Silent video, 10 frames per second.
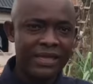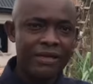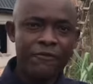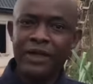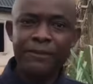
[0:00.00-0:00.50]

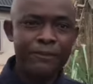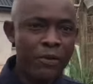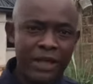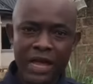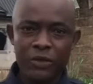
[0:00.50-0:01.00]
For a
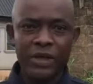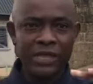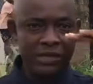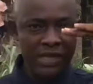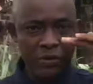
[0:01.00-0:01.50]
bungalow,
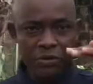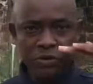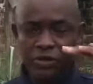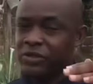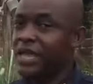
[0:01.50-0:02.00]
a single
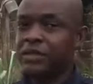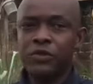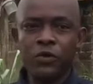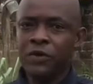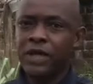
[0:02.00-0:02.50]
story, it is
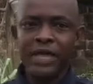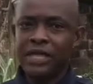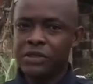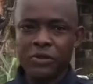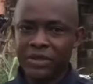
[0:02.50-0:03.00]

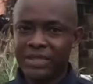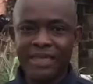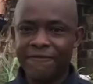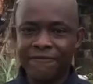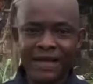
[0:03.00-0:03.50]
not
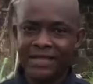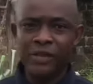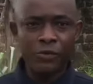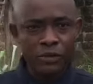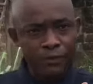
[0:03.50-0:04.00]
a fact that
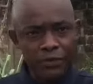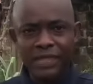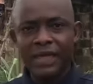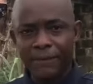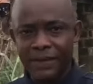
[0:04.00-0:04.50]
you must put
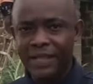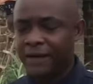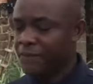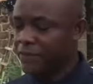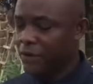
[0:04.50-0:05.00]
a
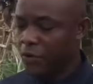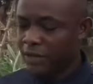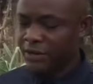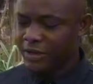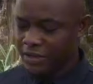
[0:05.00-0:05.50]
pillar. The
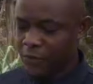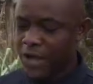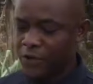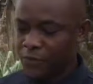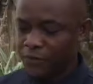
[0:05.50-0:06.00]
only reason
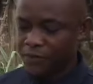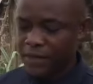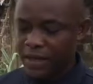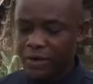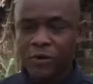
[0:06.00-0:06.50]
why you put
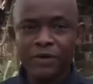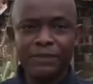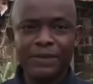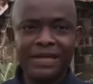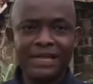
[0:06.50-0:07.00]

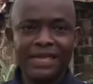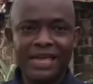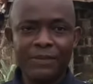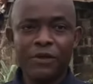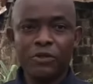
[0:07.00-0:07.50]
concrete pillars at the
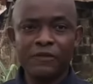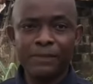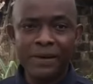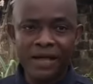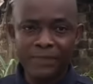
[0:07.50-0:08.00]
edge because of the
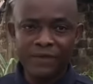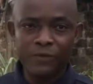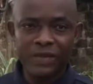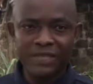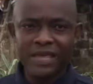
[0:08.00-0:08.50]
parapet
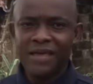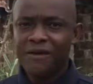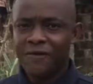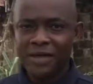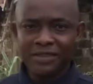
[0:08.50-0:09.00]
weight.
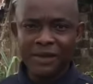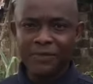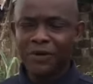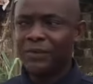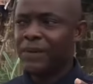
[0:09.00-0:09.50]
Yes. For
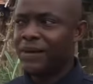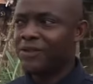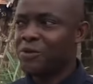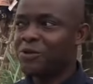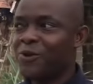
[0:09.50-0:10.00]
example, remember
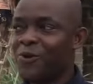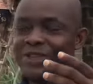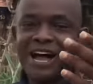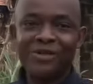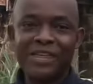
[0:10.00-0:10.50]
those
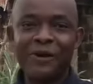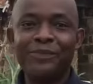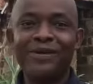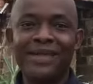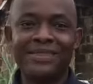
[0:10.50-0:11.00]
old houses our
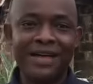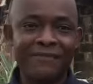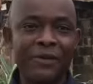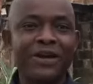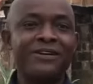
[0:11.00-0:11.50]
parents
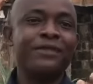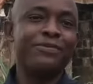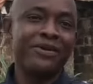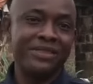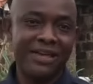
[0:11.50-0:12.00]
have, our
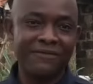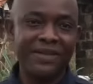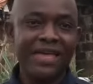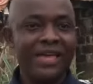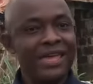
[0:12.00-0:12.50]
grandparents have.
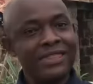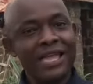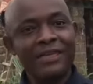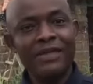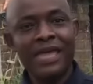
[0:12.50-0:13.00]
Is there
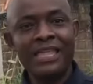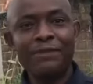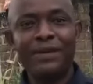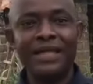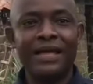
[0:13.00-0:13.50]
any
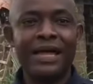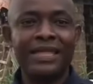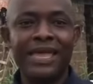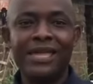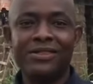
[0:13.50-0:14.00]
pillar at
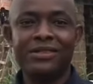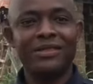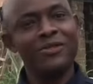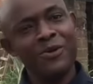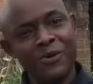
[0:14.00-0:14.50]
the edges?
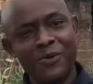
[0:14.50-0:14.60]
No.